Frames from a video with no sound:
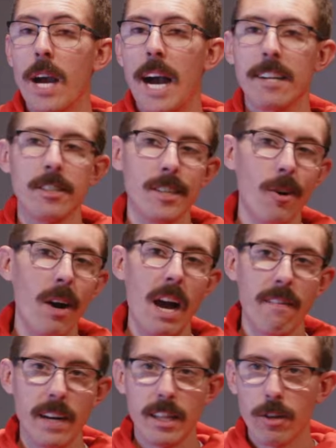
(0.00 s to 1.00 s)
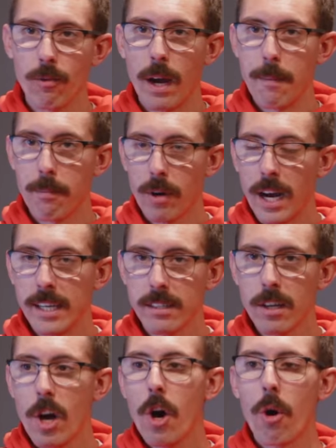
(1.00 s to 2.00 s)
actually don't have it at the right price
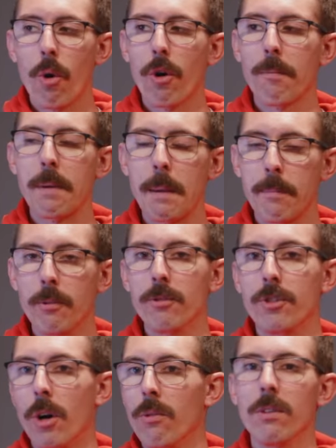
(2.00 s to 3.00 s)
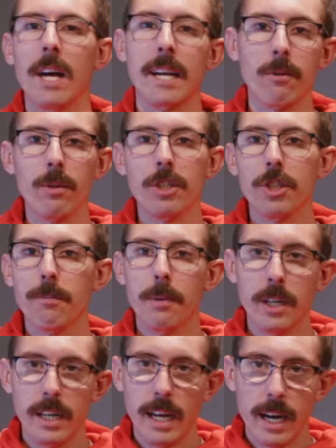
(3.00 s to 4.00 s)
or people don't like what you
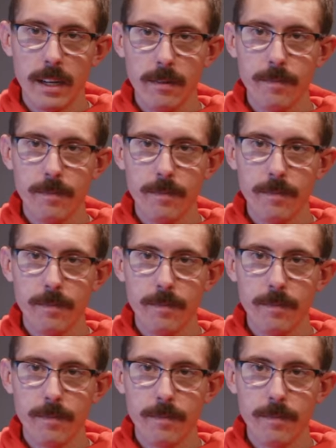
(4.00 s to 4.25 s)
put it at.